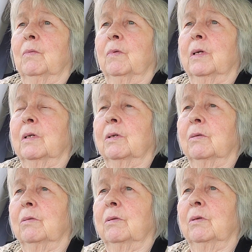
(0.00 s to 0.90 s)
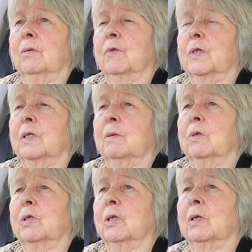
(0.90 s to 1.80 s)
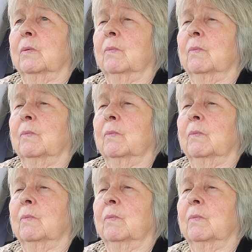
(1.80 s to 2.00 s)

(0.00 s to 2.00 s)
went to the University of Michigan.